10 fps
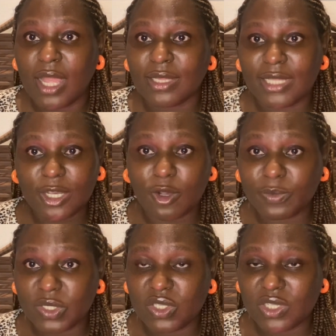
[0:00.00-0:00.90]
take up
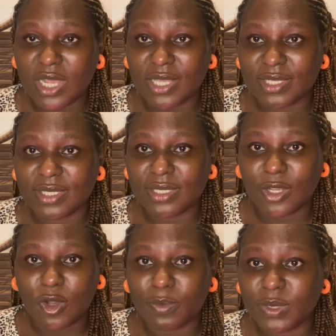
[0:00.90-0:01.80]
this chance,
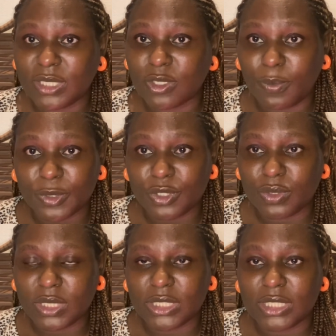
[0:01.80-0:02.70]
take up this
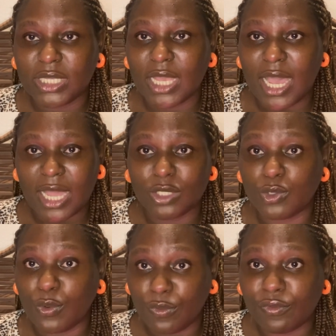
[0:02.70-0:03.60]
opportunity and
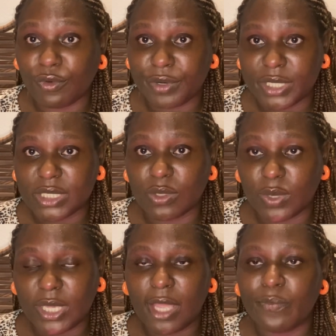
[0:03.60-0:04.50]
go for it.
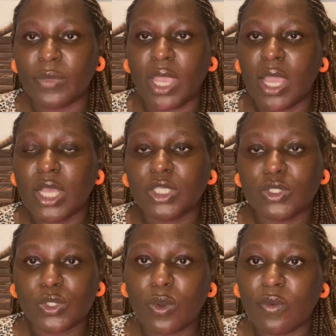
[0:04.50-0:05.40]
Okay,
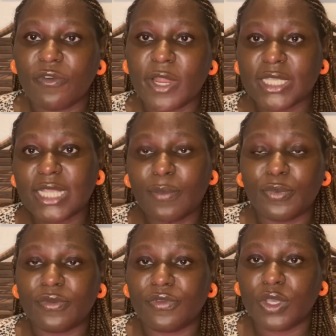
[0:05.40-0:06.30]
so for example,
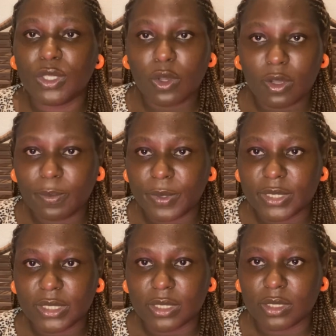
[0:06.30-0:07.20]
if you're a young
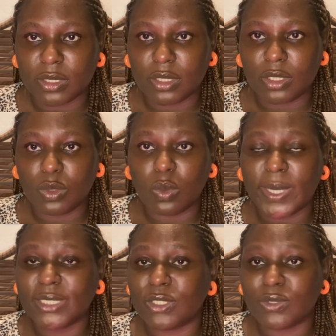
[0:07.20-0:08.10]
person, you
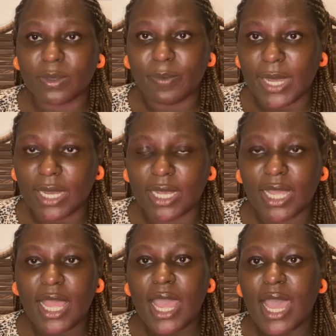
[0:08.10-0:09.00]
went into the bank
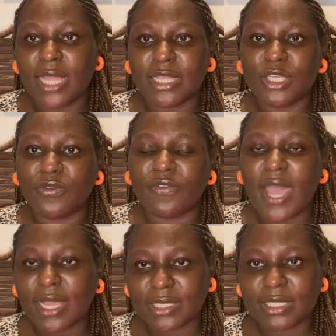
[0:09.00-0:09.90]
and then you've
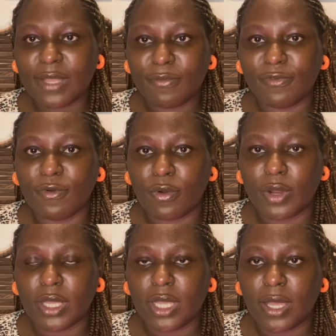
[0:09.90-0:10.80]
asked them
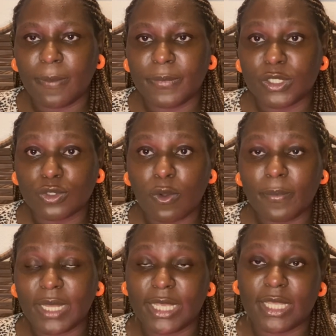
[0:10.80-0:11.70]
for install
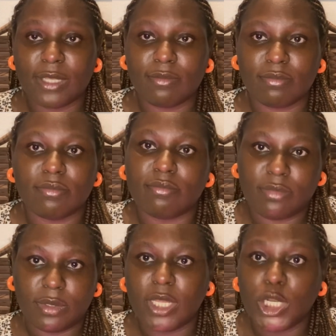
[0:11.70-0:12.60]
like
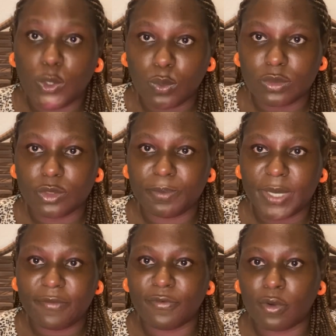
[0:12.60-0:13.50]
a loan to
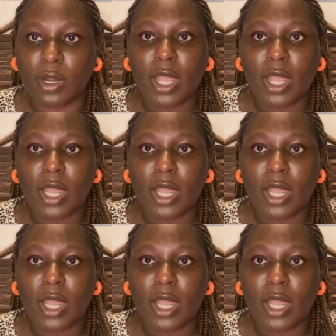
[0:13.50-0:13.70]
pay for